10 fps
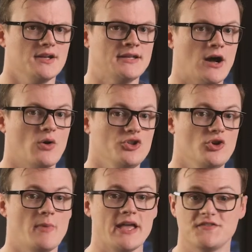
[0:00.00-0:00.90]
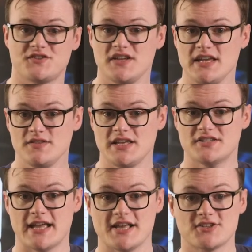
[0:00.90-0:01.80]
Now, you may have seen
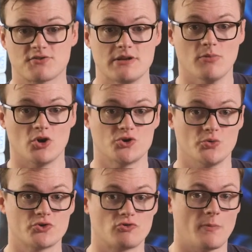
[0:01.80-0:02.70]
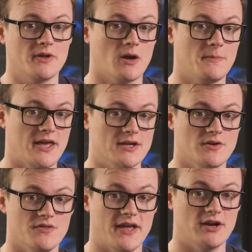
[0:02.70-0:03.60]
these S3 modules cropping up here
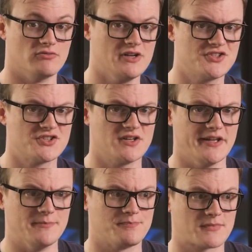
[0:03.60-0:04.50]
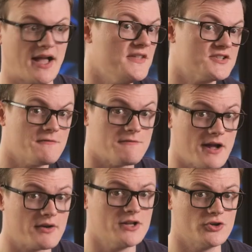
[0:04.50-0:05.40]
and there recently, and there's a
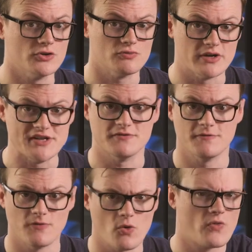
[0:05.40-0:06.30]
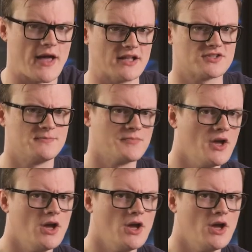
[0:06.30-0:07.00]
very good reason for that.